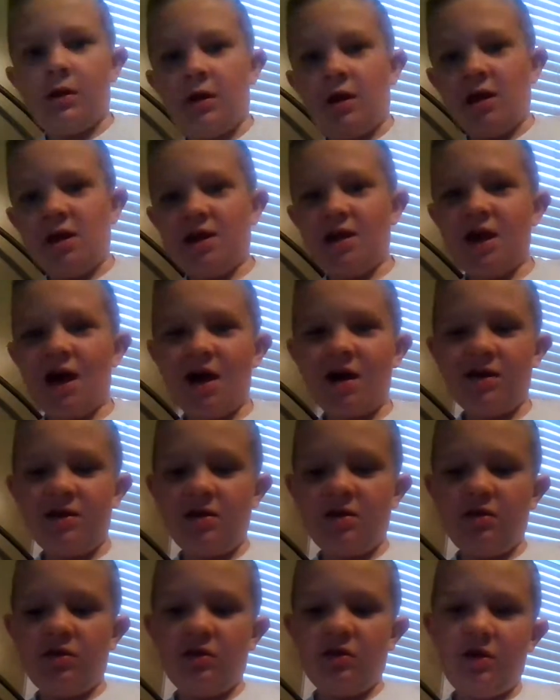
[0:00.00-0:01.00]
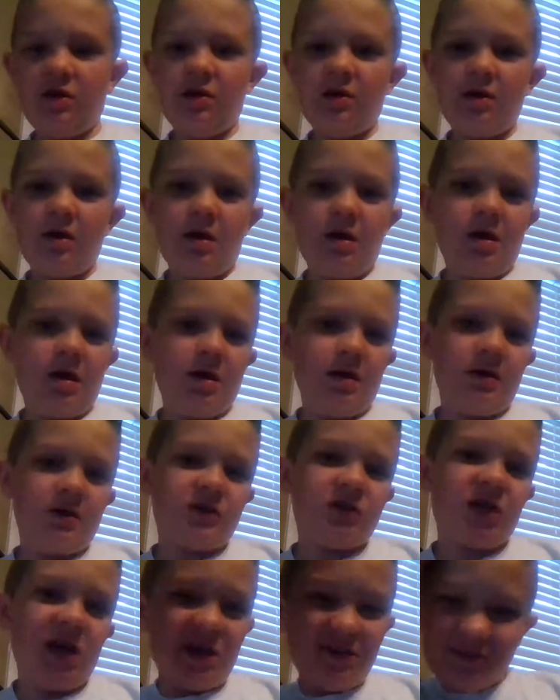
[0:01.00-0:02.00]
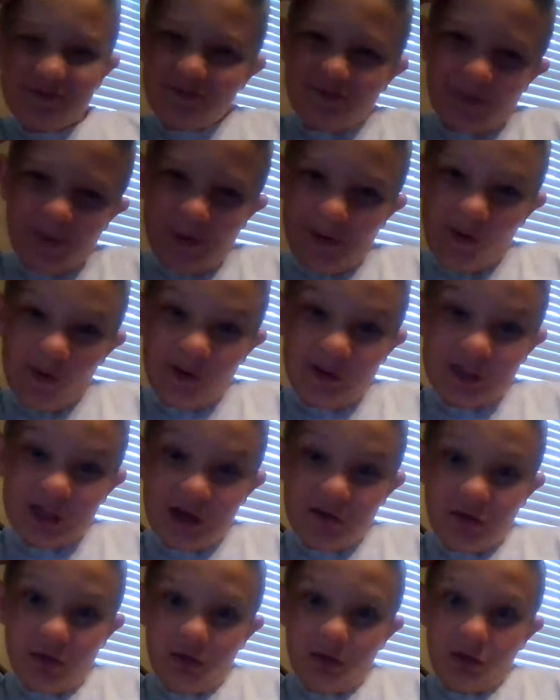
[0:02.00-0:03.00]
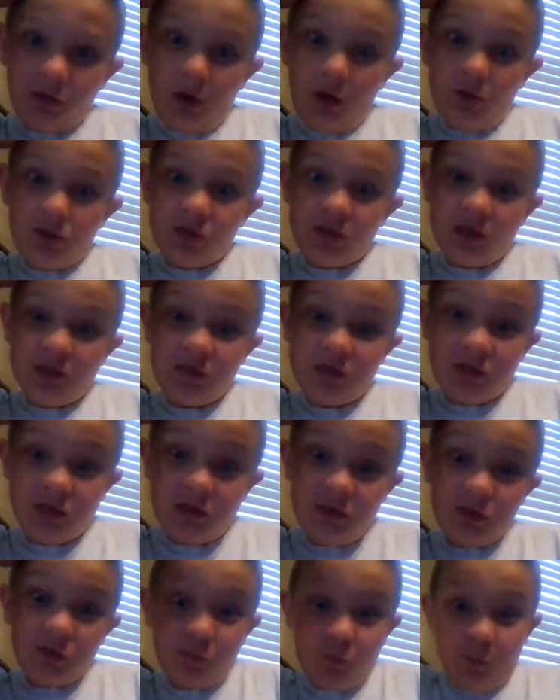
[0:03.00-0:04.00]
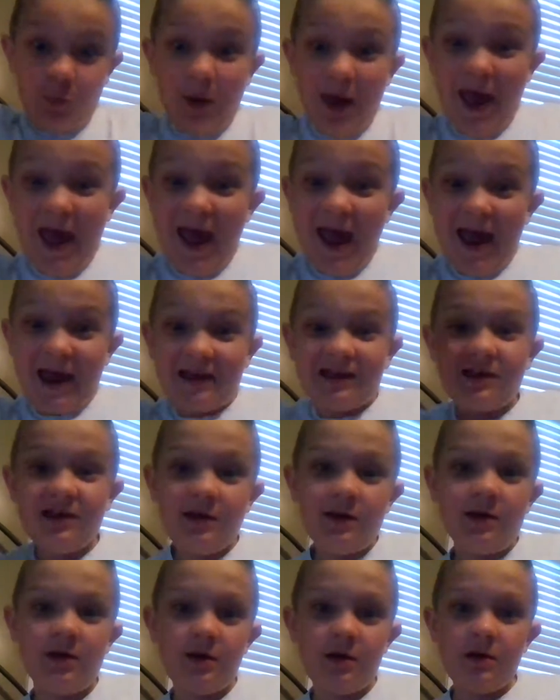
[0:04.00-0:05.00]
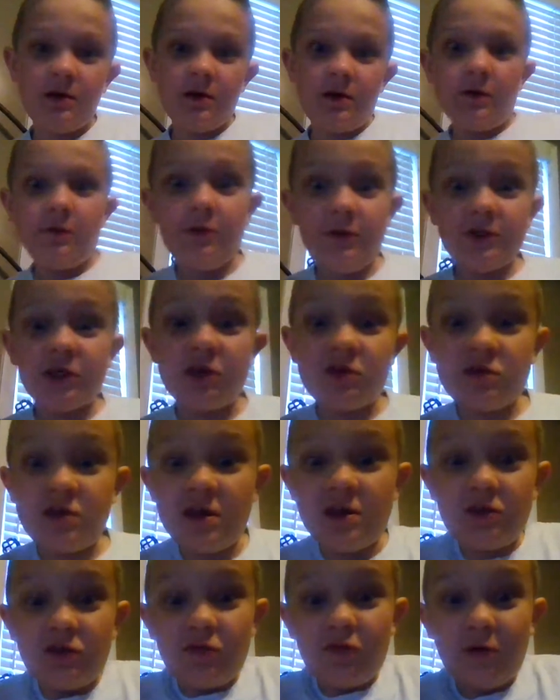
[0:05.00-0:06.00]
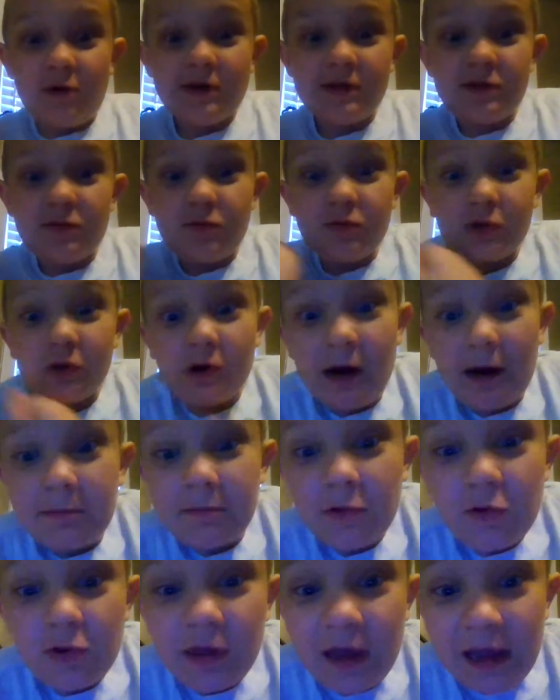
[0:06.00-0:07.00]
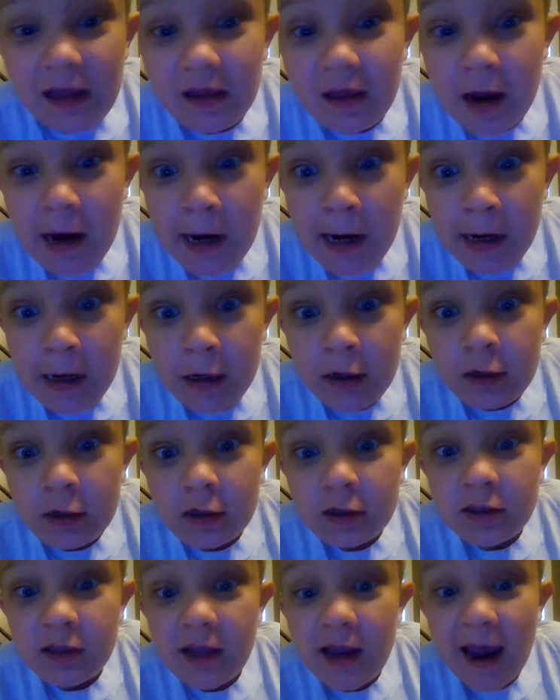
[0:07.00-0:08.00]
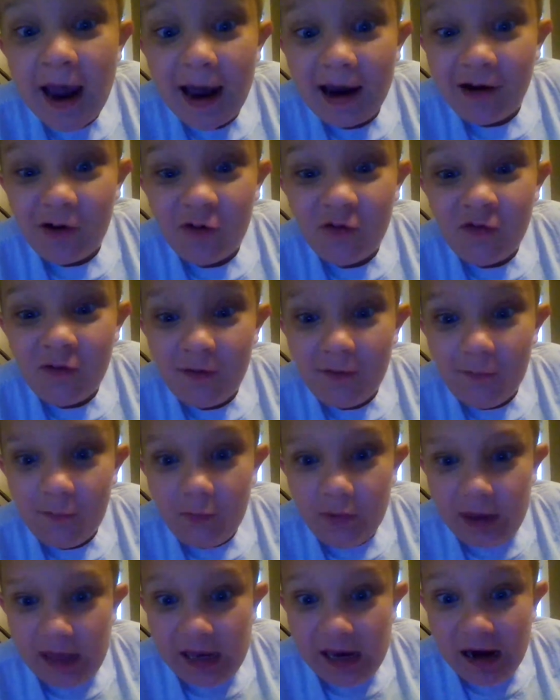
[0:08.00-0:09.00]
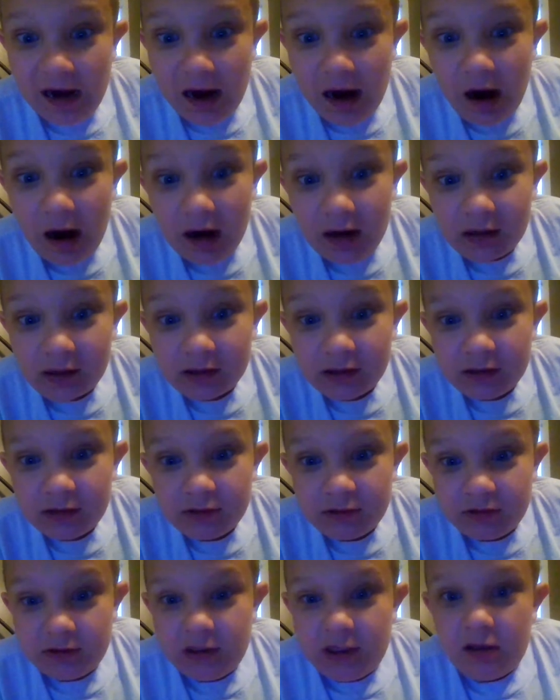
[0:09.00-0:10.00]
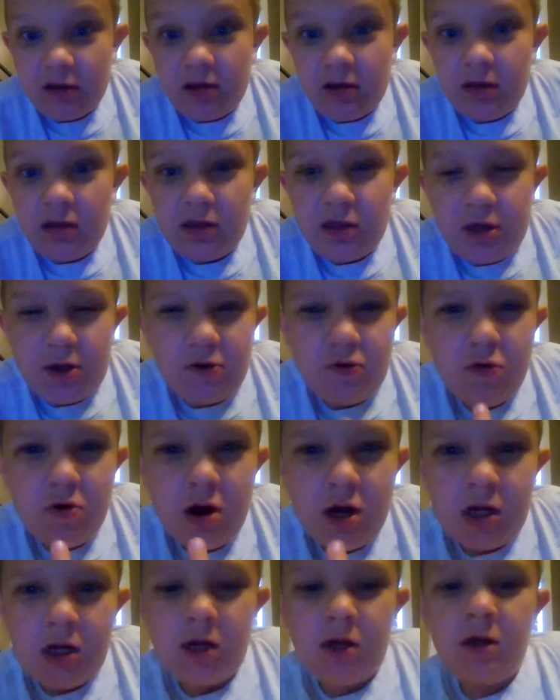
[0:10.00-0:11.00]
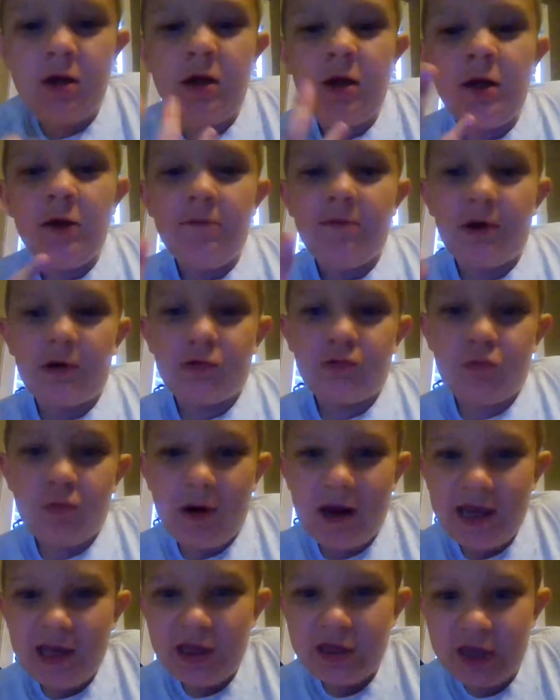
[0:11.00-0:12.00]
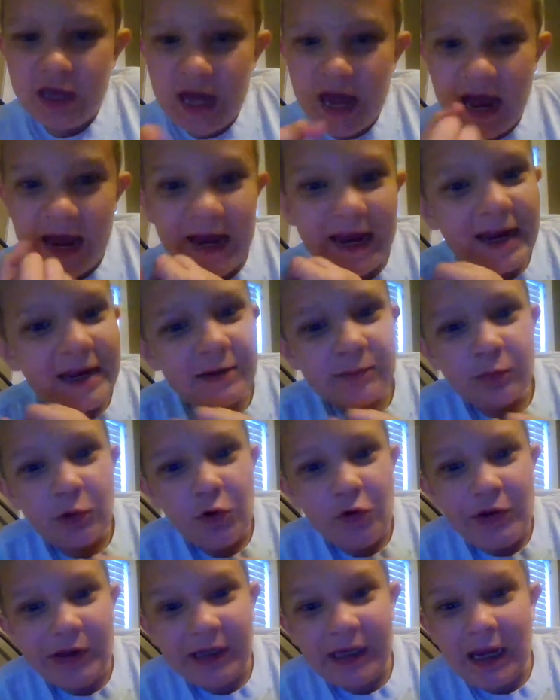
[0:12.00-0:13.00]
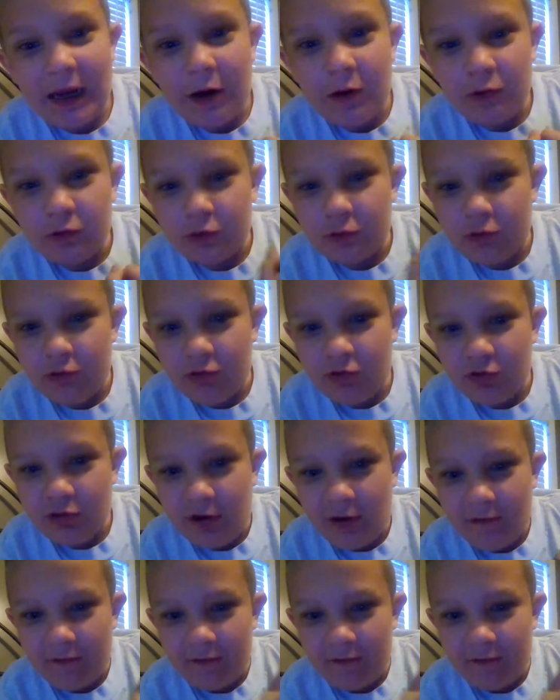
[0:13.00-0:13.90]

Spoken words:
Hey guys, Chase from Chase's Nonsense is back. We just hit 20 subscribers and now we are going to do the crazy animal encounters